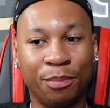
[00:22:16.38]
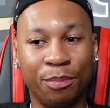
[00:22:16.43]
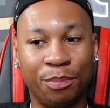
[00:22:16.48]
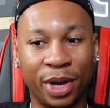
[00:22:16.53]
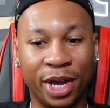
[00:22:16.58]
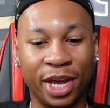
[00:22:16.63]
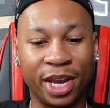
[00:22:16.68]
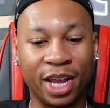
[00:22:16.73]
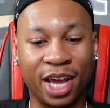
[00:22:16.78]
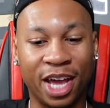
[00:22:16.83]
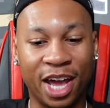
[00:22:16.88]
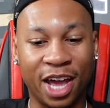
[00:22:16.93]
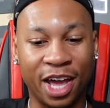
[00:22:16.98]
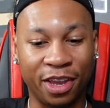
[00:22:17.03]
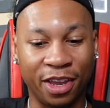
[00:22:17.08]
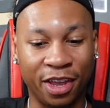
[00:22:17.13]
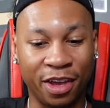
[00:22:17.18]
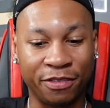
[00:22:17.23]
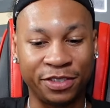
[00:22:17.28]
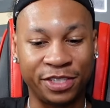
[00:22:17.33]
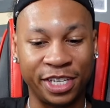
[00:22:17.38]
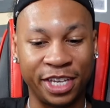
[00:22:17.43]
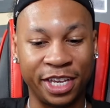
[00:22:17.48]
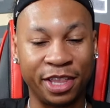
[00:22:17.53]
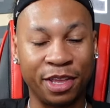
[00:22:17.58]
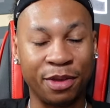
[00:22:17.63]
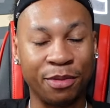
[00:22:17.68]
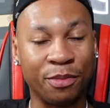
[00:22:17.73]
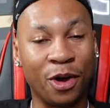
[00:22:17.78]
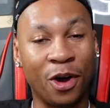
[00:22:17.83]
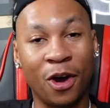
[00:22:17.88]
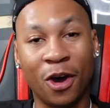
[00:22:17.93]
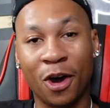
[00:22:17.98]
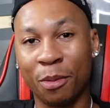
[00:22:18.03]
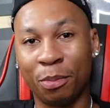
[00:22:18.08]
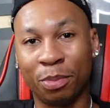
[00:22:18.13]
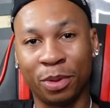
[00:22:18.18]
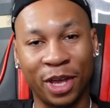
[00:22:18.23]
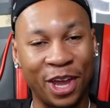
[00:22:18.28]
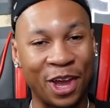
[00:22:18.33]
But I love seeing them
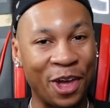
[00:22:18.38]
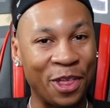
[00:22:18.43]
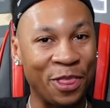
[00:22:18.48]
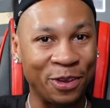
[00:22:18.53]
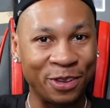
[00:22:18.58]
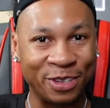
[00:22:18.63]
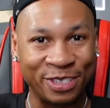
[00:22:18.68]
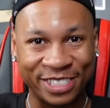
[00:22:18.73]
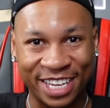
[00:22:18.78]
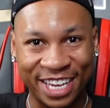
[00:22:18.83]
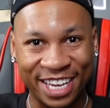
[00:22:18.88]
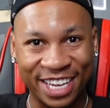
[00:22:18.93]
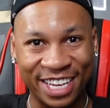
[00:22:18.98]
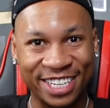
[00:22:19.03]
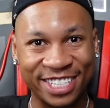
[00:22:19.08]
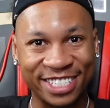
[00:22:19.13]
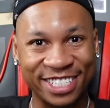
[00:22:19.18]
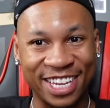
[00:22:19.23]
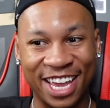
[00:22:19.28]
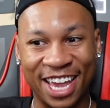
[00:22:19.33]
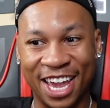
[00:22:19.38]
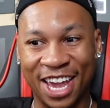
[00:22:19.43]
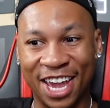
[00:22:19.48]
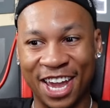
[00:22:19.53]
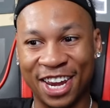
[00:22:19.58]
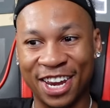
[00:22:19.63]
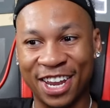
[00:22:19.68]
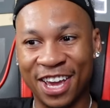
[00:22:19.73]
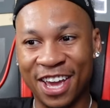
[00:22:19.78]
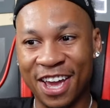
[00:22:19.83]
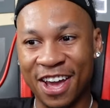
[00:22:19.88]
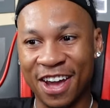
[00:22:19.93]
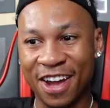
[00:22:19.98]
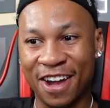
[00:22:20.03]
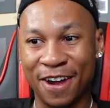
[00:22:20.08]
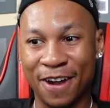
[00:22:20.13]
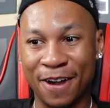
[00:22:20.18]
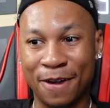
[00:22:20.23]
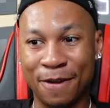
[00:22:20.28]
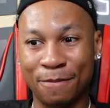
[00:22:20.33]
all play on those keys
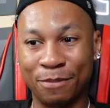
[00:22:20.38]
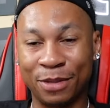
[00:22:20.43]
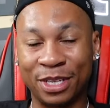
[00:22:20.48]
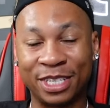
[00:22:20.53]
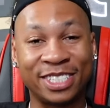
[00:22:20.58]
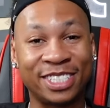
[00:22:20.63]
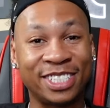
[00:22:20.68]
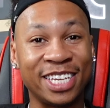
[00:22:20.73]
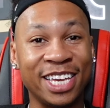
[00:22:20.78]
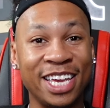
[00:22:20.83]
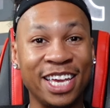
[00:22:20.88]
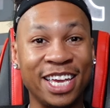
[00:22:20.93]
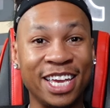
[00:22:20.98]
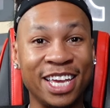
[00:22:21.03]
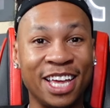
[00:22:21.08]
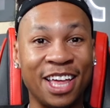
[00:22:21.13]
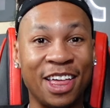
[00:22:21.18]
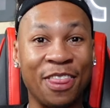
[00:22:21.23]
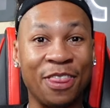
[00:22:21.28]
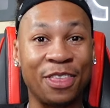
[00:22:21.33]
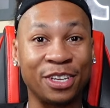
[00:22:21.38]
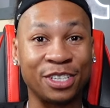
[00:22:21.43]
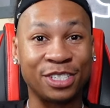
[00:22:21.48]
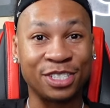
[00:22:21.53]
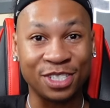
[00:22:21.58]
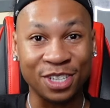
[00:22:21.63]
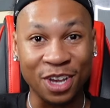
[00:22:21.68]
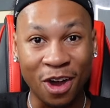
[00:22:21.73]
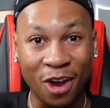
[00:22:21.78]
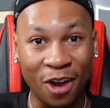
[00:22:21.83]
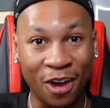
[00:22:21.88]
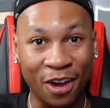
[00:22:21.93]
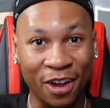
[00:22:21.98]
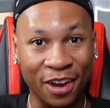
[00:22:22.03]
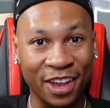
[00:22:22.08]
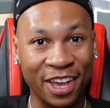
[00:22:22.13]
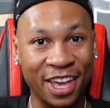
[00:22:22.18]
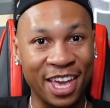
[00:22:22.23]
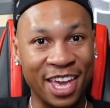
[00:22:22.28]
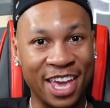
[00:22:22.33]
and sing the song
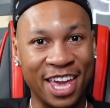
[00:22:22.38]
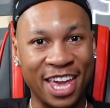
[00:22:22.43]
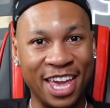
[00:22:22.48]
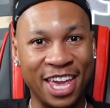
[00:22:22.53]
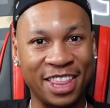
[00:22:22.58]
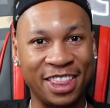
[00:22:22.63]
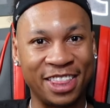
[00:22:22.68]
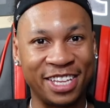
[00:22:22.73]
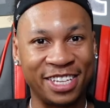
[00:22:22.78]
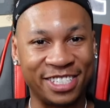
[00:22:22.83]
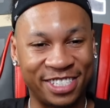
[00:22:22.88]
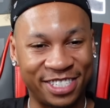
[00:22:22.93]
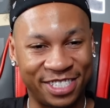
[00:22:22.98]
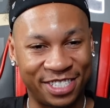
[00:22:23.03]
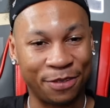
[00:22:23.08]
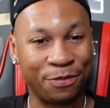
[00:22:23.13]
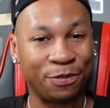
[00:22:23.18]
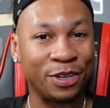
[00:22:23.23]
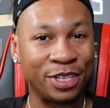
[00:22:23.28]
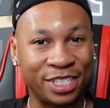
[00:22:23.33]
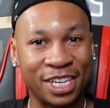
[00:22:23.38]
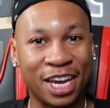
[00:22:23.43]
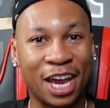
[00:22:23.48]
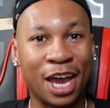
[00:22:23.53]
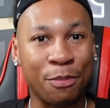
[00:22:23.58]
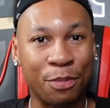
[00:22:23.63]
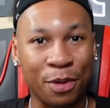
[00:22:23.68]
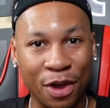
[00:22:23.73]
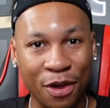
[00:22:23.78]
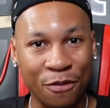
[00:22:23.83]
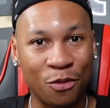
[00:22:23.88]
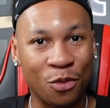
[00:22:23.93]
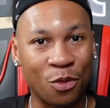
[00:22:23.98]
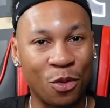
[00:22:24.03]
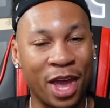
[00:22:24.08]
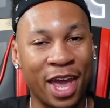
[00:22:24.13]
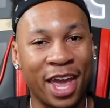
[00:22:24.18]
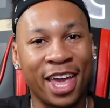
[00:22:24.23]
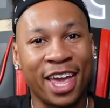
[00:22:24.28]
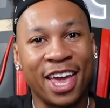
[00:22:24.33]
in this different type of
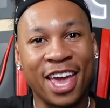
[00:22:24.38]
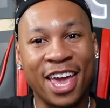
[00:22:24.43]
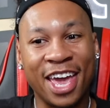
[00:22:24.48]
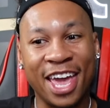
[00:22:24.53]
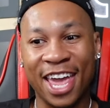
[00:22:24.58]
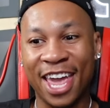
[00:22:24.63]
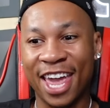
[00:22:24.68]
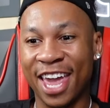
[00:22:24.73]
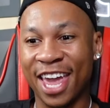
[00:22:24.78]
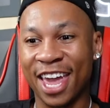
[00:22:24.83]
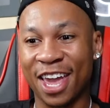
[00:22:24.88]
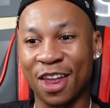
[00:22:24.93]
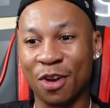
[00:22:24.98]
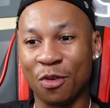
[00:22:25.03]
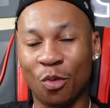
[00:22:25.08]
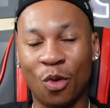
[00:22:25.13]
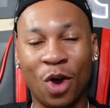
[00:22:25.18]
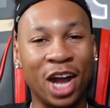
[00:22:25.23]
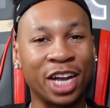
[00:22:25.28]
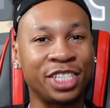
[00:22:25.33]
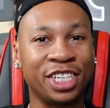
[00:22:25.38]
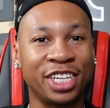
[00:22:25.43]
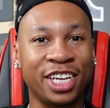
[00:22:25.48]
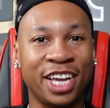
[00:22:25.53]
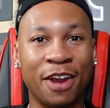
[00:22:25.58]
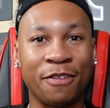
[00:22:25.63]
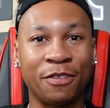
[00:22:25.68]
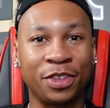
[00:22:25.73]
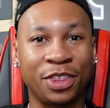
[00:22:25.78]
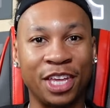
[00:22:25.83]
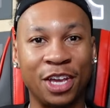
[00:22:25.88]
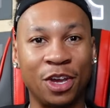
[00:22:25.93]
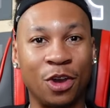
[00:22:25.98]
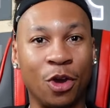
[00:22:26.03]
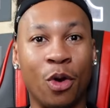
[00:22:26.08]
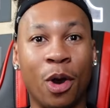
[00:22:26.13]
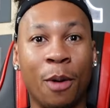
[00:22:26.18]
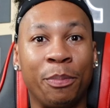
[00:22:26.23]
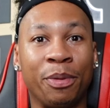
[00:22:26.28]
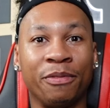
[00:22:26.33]
way, and watching everything
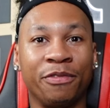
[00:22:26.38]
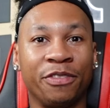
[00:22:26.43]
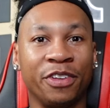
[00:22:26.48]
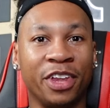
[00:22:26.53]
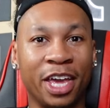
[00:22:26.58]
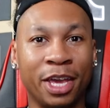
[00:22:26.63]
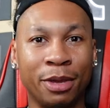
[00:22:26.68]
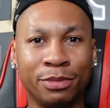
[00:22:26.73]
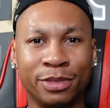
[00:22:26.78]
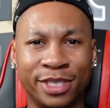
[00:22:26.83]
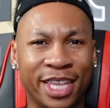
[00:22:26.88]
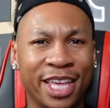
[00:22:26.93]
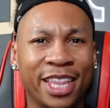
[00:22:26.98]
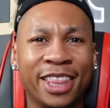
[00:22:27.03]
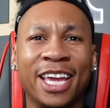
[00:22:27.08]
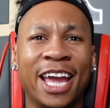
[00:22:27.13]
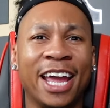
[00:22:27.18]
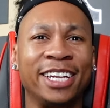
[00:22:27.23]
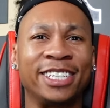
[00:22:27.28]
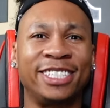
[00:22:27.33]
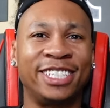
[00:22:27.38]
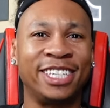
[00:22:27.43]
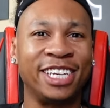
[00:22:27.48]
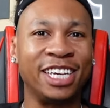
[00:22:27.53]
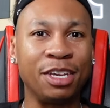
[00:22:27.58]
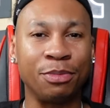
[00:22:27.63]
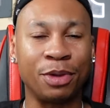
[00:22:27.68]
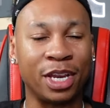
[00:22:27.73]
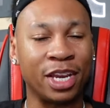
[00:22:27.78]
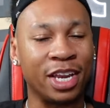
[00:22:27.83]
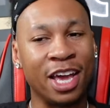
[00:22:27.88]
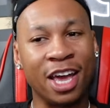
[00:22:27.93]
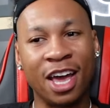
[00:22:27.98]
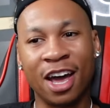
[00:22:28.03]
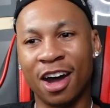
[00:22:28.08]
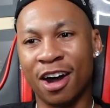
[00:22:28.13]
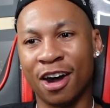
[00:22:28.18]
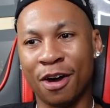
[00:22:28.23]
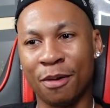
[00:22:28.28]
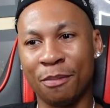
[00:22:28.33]
go up in flames. Then that demon,
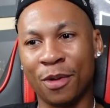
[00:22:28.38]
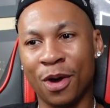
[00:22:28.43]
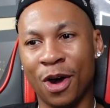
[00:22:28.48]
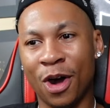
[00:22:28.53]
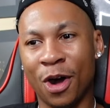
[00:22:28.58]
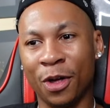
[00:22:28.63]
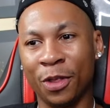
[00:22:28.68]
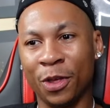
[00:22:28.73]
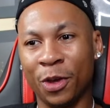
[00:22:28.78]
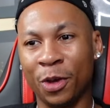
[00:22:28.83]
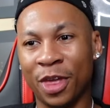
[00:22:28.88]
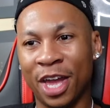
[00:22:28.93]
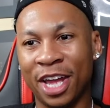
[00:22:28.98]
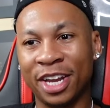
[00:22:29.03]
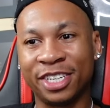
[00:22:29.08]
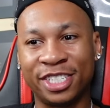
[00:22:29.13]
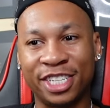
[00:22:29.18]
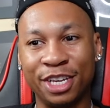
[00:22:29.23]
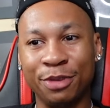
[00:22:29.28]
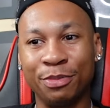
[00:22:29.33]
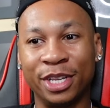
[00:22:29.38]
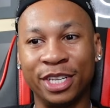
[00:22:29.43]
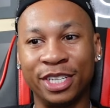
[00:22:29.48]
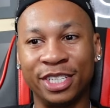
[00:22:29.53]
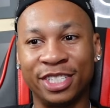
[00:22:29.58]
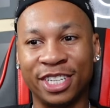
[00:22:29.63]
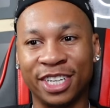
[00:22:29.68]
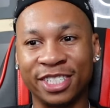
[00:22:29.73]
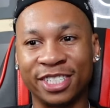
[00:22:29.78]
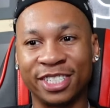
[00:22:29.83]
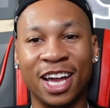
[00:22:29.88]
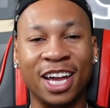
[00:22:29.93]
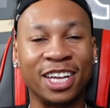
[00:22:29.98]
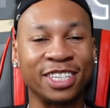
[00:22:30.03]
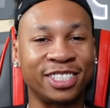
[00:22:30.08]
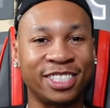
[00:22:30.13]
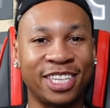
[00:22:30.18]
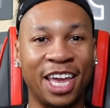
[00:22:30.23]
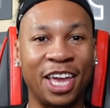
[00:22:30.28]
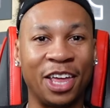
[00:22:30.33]
although that demon does
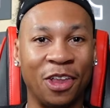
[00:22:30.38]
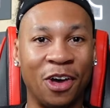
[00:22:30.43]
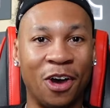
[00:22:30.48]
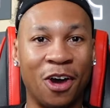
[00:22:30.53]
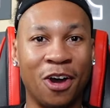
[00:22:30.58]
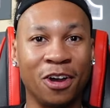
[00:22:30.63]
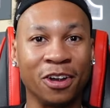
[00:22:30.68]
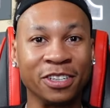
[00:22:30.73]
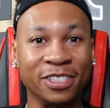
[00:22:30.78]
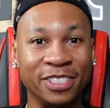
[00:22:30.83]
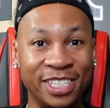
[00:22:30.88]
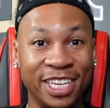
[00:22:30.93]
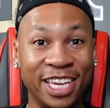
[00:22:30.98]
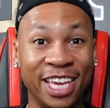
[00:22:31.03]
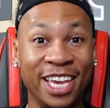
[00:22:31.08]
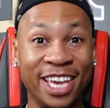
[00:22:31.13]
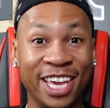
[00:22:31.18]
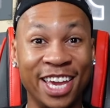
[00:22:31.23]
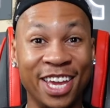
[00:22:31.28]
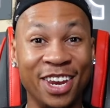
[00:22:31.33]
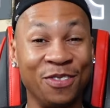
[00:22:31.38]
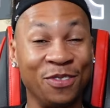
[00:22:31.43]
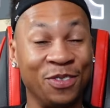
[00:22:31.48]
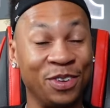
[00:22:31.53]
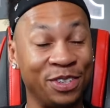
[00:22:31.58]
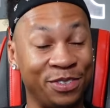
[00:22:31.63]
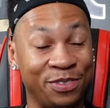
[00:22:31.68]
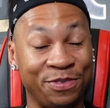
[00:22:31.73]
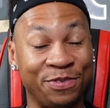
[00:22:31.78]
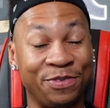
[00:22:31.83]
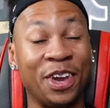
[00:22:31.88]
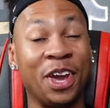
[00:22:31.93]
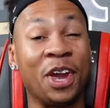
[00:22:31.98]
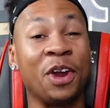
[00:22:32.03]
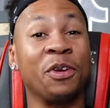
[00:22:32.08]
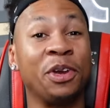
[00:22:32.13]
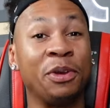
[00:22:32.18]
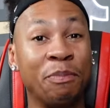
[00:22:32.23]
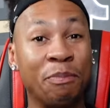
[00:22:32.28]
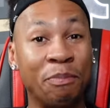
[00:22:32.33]
not stay long, seeing it was
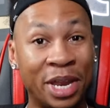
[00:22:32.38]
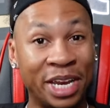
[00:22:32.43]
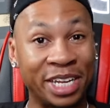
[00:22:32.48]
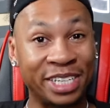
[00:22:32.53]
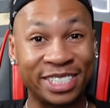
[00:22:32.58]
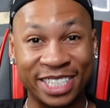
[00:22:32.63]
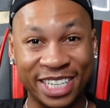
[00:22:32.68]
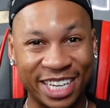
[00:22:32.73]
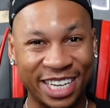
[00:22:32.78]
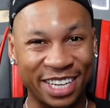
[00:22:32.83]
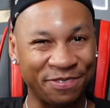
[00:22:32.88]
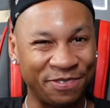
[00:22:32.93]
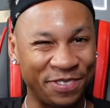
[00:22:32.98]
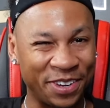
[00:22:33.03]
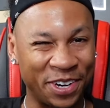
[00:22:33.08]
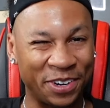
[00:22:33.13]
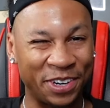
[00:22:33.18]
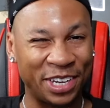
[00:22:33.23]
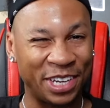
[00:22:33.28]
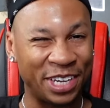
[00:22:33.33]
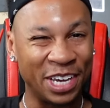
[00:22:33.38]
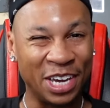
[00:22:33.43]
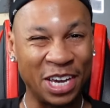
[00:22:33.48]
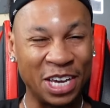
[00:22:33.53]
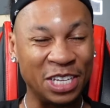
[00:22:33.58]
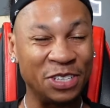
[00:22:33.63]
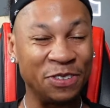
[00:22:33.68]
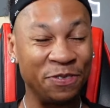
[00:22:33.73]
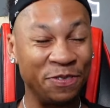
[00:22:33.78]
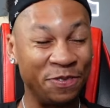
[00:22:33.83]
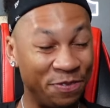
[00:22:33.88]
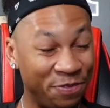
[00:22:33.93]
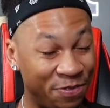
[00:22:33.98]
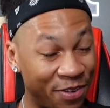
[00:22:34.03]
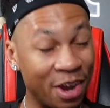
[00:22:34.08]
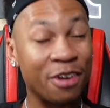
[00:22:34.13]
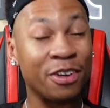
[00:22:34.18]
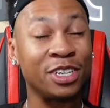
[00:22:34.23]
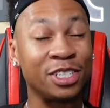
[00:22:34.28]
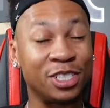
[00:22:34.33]
very menacing and very,
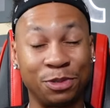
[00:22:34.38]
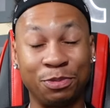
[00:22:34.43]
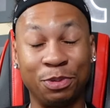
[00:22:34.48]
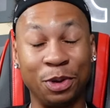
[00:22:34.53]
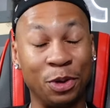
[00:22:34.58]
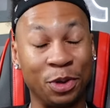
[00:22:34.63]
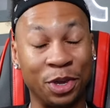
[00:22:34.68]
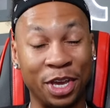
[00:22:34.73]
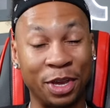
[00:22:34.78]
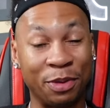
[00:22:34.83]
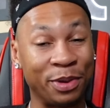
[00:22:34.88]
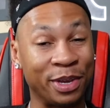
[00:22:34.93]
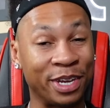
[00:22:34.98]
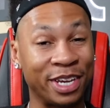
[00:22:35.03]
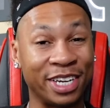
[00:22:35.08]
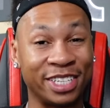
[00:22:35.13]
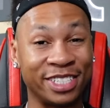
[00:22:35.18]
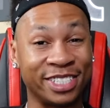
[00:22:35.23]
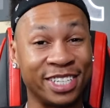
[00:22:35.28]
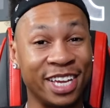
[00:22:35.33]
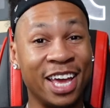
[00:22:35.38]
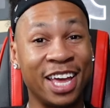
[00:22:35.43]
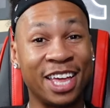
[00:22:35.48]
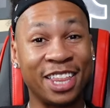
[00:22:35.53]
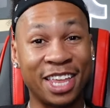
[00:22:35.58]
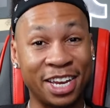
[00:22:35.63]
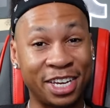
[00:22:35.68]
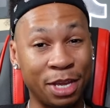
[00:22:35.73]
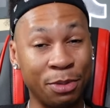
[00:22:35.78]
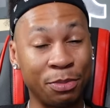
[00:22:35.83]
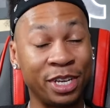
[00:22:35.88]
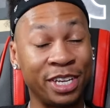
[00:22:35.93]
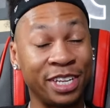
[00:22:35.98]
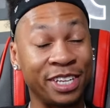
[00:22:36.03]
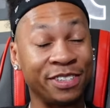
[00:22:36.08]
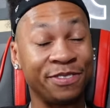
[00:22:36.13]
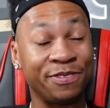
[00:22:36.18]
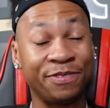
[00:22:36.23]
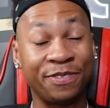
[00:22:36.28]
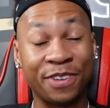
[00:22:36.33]
very spooky, because that demon
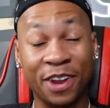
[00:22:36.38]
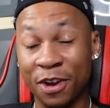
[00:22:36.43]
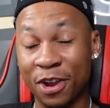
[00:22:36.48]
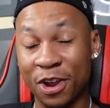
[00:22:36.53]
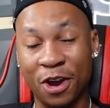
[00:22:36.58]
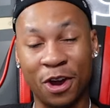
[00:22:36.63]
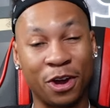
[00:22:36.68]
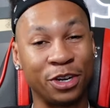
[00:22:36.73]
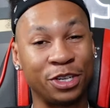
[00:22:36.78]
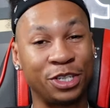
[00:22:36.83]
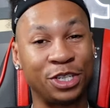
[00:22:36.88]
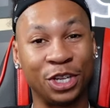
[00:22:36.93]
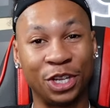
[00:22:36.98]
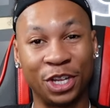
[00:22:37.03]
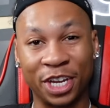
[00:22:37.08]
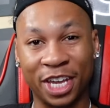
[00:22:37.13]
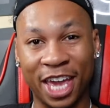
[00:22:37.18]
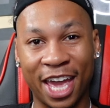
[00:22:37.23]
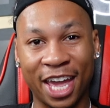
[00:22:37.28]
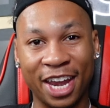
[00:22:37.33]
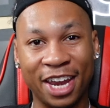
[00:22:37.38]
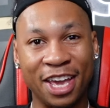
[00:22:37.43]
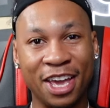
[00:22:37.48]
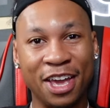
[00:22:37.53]
is very hard to look at.